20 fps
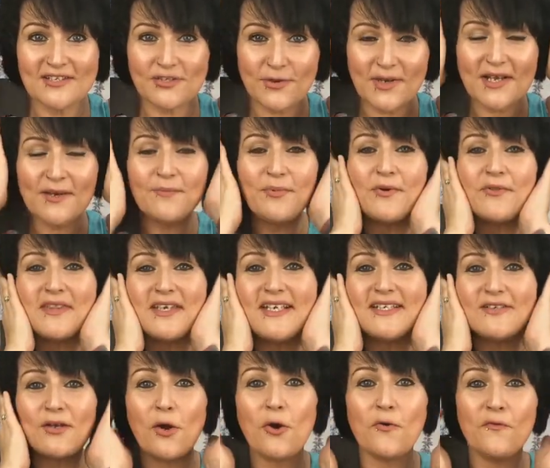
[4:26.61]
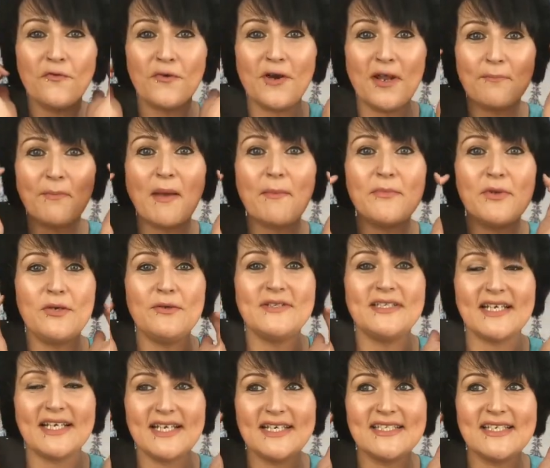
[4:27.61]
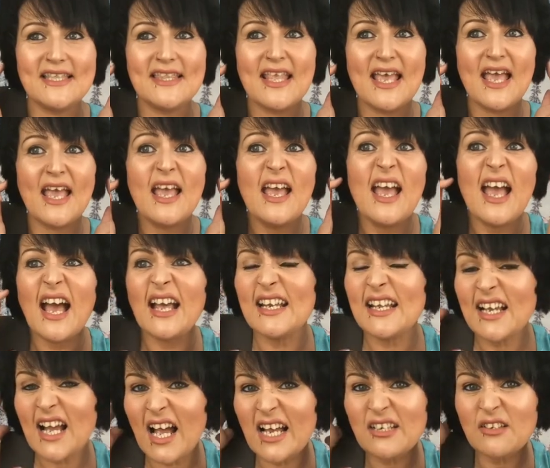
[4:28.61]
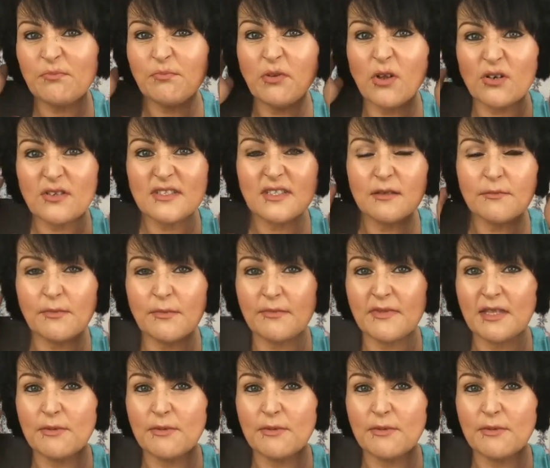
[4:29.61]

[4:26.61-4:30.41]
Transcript: so I can put these over and my music is in there and it kind of blocks the,